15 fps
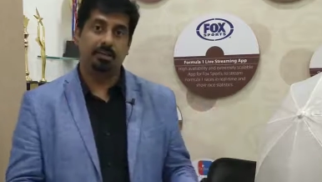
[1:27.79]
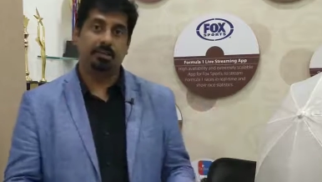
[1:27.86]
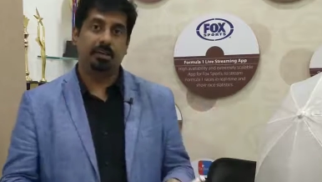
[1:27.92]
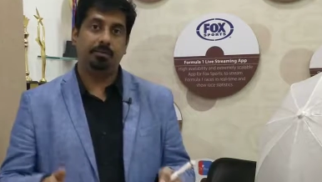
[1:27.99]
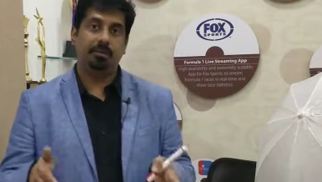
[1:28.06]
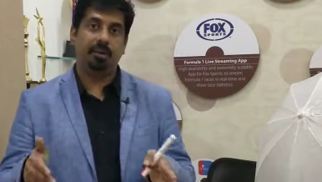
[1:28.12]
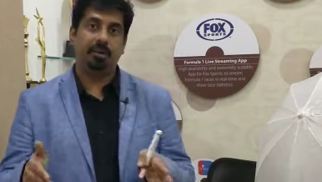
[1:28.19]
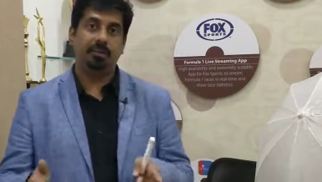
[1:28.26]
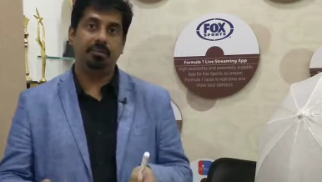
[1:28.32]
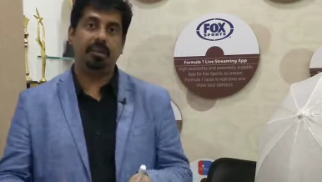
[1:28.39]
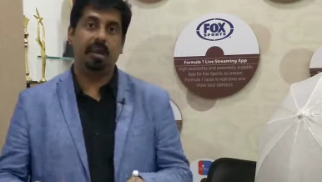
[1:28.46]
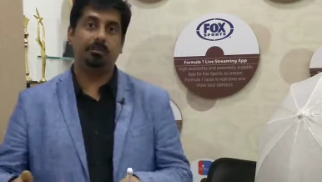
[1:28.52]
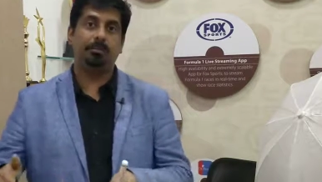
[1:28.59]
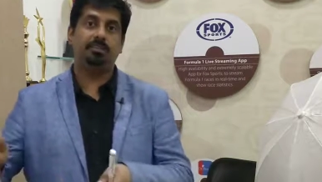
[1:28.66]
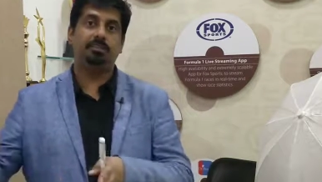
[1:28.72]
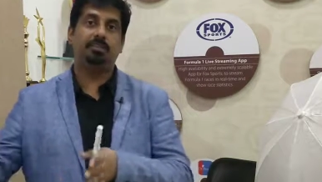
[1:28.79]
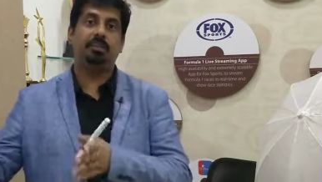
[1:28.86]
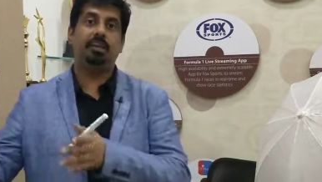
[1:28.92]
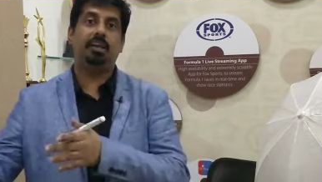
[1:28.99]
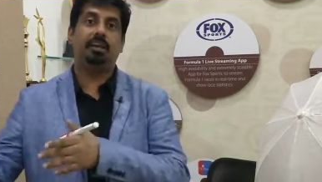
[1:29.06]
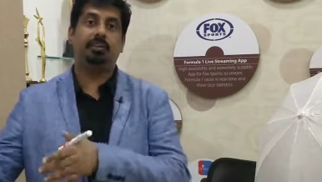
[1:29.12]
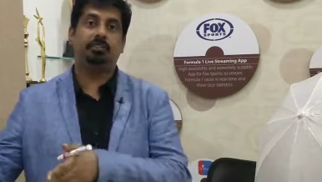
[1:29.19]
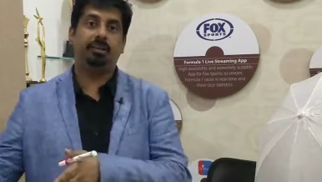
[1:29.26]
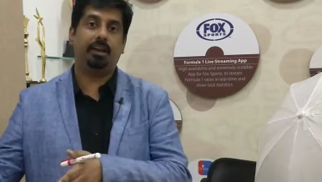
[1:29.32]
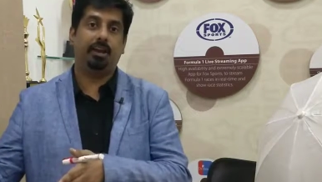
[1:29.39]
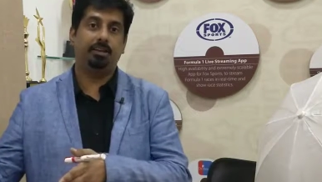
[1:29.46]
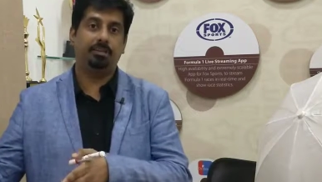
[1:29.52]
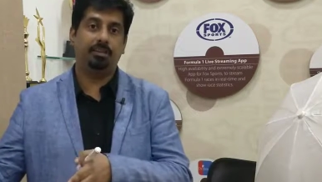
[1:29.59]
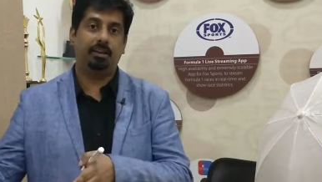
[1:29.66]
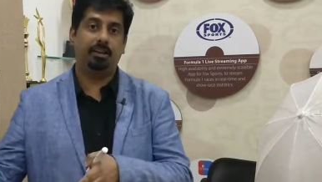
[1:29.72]
Some return happens in the later
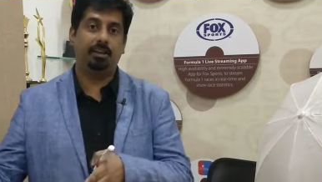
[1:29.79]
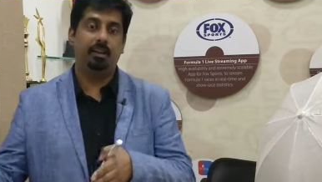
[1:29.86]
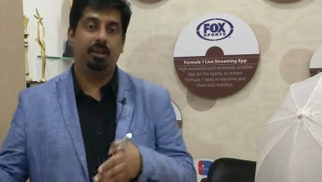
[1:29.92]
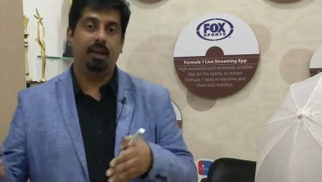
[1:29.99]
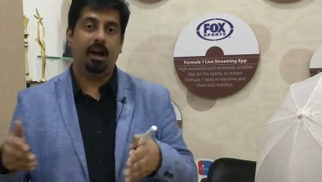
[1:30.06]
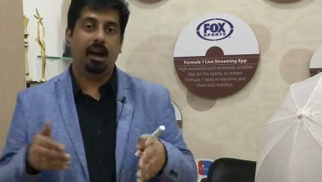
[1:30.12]
financial year.